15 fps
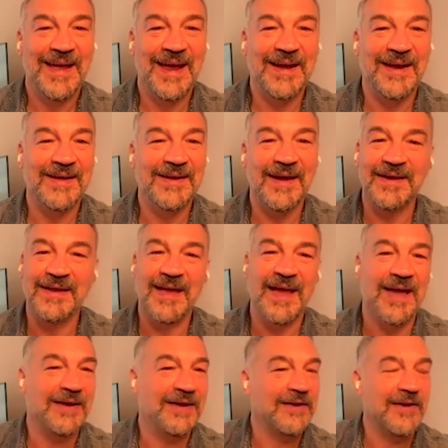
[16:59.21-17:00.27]
And
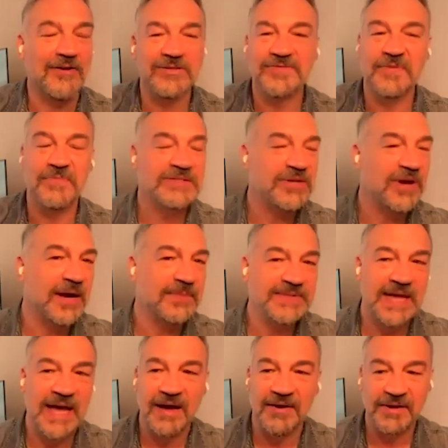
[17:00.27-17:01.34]
again, it goes from the
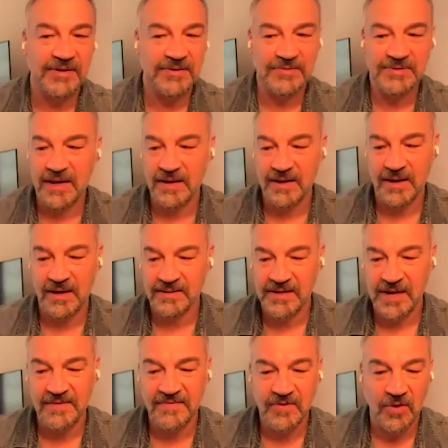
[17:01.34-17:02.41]
top down, and
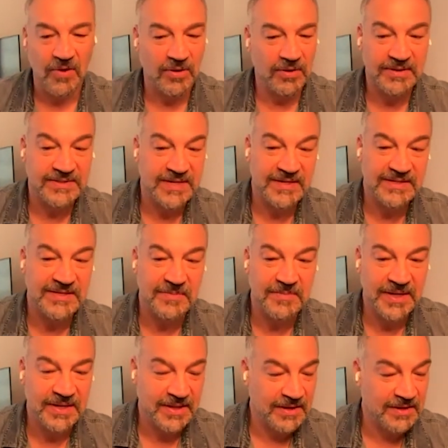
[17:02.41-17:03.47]
Dave Grohl looks like
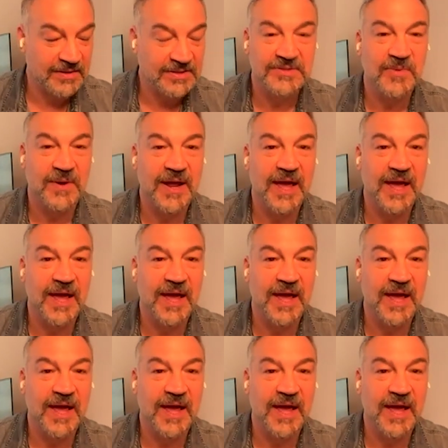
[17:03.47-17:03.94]
somebody that you just